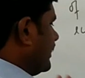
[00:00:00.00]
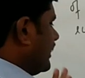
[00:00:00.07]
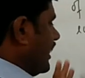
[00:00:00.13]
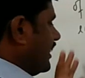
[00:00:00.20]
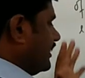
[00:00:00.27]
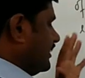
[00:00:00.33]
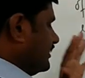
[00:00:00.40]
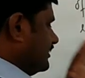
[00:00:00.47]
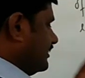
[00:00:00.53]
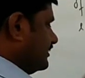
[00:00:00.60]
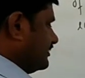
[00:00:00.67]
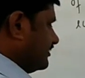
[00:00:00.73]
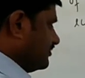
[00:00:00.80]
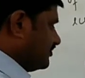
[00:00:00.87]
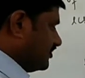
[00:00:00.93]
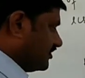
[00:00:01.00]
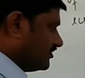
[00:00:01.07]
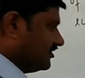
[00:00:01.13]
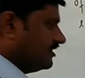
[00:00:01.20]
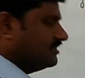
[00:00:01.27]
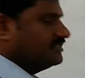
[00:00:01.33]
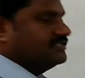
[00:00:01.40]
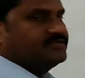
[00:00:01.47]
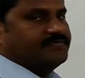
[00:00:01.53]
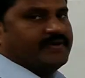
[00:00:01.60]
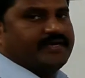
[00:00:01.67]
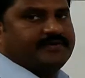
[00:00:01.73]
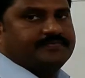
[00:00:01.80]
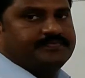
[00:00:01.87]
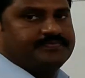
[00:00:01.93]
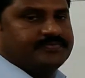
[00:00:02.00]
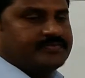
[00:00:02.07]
can write this structure this way.